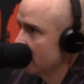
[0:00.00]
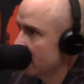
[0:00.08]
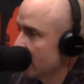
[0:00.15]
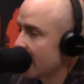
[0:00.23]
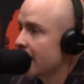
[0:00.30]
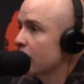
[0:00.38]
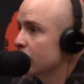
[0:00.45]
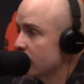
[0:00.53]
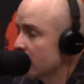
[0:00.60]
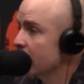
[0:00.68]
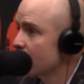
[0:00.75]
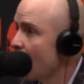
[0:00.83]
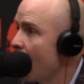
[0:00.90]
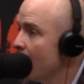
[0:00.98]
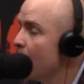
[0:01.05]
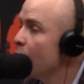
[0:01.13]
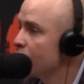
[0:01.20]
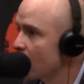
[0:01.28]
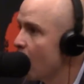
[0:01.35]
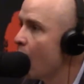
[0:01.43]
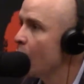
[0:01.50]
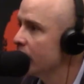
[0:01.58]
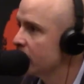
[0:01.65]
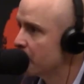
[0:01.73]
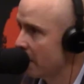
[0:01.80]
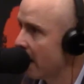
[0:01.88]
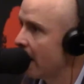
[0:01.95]
Like it's almost
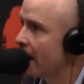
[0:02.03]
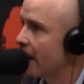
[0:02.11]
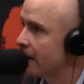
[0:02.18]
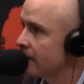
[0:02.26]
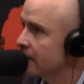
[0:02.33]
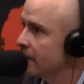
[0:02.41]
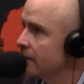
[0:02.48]
always bad.